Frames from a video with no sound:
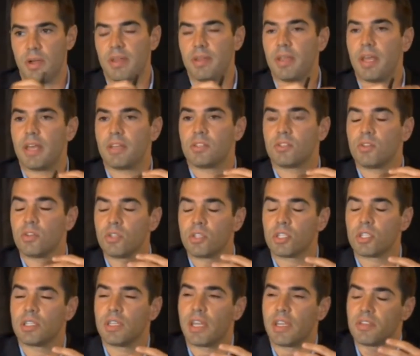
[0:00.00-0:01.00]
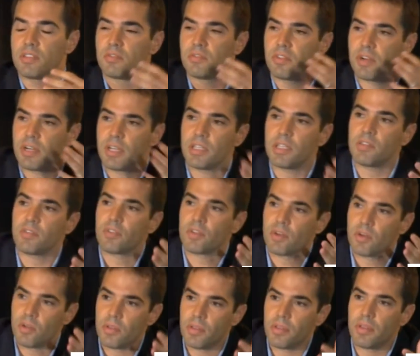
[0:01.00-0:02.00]
And surgically, that is a very
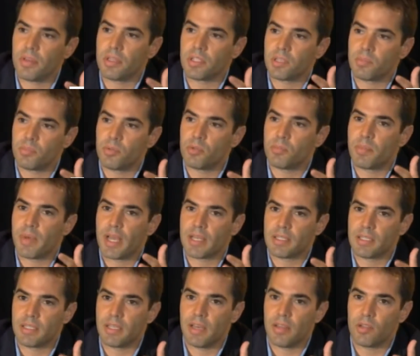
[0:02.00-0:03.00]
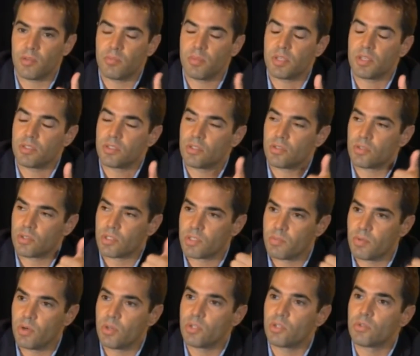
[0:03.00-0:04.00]
difficult thing to put back together because your
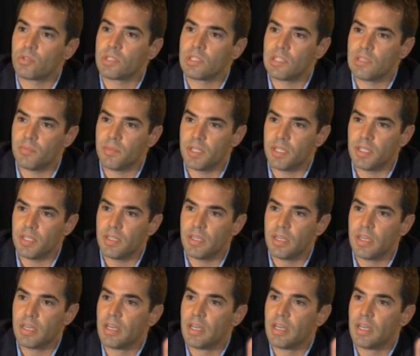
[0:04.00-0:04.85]
exposure is limited,